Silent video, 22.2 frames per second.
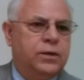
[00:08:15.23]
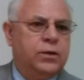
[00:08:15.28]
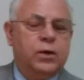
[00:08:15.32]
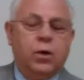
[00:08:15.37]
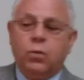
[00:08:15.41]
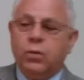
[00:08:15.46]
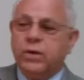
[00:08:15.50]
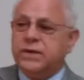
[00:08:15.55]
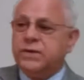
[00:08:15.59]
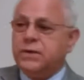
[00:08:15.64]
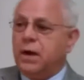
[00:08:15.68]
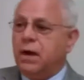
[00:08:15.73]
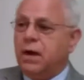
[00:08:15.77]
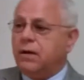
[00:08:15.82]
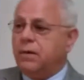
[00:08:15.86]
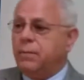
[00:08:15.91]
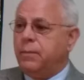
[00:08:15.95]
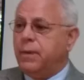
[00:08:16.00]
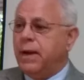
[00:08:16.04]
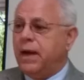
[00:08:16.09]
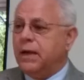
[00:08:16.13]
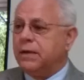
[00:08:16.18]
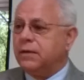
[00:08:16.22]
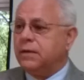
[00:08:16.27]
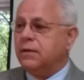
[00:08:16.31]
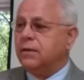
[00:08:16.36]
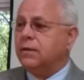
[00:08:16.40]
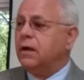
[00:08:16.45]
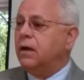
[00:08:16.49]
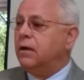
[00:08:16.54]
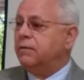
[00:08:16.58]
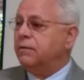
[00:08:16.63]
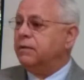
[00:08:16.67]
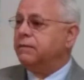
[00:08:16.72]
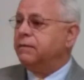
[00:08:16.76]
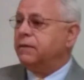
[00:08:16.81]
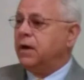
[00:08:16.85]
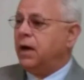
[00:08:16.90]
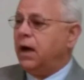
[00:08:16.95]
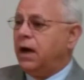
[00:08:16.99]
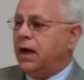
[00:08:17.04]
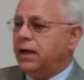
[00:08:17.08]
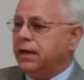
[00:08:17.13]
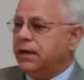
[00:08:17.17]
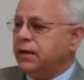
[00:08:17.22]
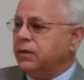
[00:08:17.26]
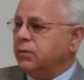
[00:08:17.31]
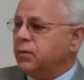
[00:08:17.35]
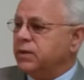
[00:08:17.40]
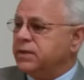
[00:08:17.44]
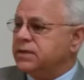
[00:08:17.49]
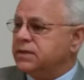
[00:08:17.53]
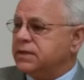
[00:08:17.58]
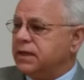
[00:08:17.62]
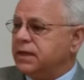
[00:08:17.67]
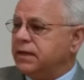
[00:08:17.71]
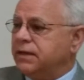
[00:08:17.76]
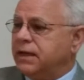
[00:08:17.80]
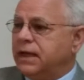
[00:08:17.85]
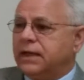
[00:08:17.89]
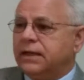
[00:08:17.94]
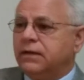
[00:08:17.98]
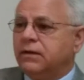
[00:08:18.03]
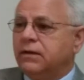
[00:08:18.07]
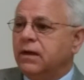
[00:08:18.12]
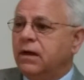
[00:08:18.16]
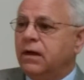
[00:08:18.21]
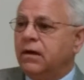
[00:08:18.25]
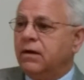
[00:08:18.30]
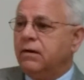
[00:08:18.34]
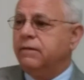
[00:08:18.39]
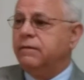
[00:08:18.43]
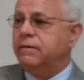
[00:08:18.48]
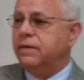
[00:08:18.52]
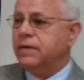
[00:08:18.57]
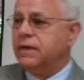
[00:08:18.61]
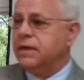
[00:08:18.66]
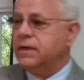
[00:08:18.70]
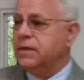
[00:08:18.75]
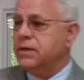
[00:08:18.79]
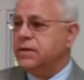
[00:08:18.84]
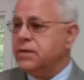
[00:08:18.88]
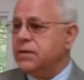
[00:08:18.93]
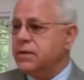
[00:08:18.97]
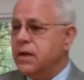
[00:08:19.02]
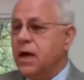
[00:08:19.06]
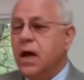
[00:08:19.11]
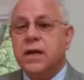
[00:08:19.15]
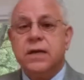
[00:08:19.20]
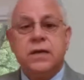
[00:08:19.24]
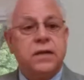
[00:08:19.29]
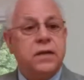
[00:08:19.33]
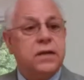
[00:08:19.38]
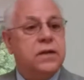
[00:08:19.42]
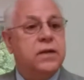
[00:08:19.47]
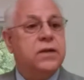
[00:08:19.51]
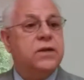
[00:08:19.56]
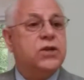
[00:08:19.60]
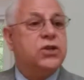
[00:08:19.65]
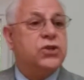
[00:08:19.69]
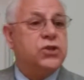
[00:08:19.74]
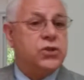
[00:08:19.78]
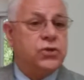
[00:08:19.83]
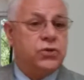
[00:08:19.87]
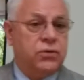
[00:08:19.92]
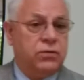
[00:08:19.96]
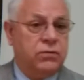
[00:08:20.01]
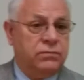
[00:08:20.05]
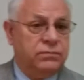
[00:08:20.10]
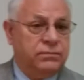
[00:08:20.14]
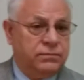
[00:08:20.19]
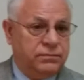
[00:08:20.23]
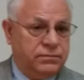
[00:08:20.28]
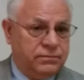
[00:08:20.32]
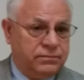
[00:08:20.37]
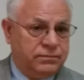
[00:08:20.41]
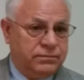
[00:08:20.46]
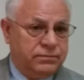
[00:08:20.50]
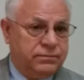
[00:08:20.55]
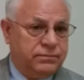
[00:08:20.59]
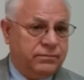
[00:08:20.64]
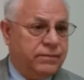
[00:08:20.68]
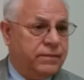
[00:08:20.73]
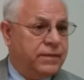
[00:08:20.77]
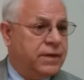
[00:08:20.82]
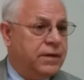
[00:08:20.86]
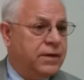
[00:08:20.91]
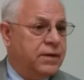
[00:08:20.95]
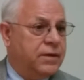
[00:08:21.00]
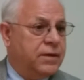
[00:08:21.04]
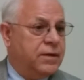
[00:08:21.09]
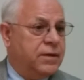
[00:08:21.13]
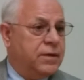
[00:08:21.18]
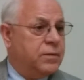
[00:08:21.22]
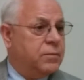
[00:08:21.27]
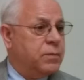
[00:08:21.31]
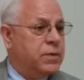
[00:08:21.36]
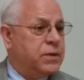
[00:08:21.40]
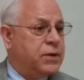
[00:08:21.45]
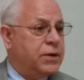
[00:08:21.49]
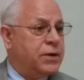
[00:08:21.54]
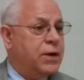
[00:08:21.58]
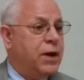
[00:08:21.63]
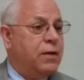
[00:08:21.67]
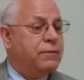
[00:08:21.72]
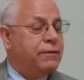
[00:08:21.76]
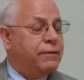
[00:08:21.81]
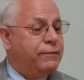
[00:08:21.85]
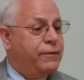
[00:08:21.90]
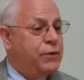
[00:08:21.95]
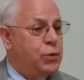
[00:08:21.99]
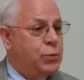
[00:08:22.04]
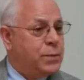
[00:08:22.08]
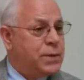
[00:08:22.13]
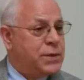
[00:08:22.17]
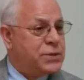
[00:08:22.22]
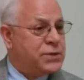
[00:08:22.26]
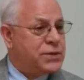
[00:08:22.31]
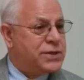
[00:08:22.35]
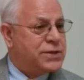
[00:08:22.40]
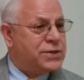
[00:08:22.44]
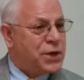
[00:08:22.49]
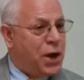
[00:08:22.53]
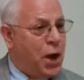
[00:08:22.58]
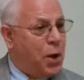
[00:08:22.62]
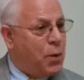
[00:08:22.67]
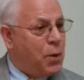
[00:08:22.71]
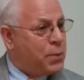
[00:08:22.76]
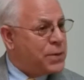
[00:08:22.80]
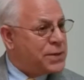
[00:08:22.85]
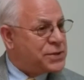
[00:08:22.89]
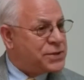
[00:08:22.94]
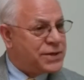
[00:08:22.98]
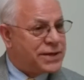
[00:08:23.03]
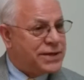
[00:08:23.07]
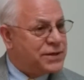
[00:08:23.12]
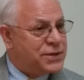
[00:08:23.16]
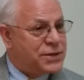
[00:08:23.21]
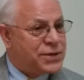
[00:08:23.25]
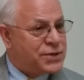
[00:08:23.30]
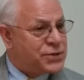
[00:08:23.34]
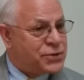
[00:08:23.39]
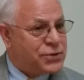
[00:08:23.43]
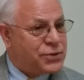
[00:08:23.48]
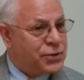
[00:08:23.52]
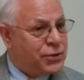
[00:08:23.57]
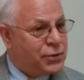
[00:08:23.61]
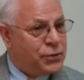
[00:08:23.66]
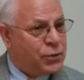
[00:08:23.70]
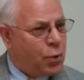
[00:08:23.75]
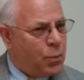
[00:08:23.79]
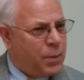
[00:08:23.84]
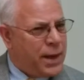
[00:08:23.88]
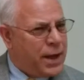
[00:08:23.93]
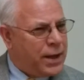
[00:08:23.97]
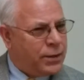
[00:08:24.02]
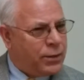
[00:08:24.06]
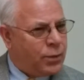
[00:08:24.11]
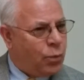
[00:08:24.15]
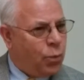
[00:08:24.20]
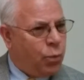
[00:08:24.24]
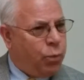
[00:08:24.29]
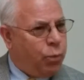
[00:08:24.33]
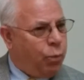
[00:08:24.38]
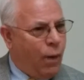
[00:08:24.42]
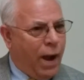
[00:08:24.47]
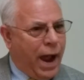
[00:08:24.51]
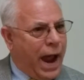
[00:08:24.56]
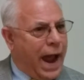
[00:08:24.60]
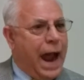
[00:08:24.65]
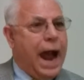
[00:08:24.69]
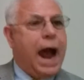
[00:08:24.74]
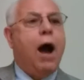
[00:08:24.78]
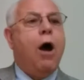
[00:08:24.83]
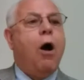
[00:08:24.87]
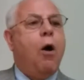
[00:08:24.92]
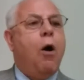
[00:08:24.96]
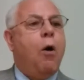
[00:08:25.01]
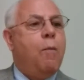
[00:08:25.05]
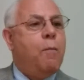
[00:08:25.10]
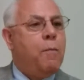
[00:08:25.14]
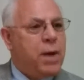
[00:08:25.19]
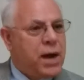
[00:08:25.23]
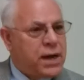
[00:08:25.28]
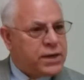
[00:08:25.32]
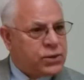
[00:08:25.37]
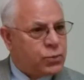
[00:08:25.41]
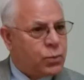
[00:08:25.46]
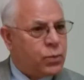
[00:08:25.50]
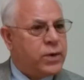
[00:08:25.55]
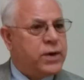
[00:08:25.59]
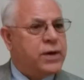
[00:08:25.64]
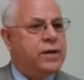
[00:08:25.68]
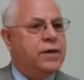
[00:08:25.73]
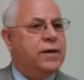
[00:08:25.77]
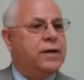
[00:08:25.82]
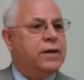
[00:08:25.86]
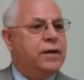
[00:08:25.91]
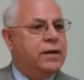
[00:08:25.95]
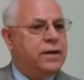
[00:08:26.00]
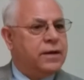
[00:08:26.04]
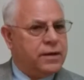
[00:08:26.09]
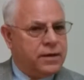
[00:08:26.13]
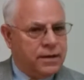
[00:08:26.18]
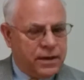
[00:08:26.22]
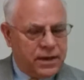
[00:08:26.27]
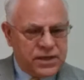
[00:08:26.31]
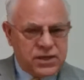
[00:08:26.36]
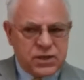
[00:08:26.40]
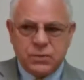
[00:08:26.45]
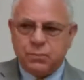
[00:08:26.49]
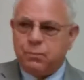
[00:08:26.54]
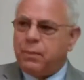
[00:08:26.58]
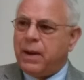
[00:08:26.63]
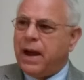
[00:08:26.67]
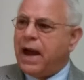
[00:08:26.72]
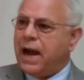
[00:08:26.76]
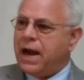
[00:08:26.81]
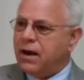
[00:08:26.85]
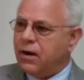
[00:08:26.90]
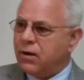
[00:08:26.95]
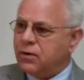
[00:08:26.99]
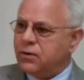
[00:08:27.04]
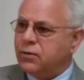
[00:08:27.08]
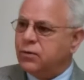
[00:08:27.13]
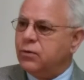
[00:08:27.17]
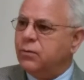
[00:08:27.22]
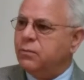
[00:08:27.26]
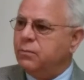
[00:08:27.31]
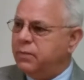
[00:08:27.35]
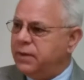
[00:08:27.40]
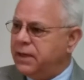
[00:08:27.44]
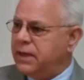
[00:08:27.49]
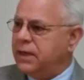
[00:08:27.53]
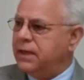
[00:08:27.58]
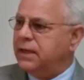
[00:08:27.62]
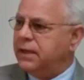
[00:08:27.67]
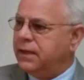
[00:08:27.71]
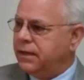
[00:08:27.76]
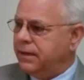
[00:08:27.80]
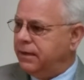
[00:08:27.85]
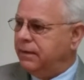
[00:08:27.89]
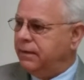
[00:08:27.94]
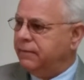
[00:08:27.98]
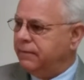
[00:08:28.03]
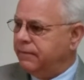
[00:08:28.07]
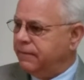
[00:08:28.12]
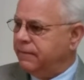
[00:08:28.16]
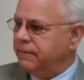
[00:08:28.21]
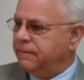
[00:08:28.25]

You know, we talk about the love of God, and we say that love is unconditional. But the love of humans is always conditional, no matter how much we aspire to being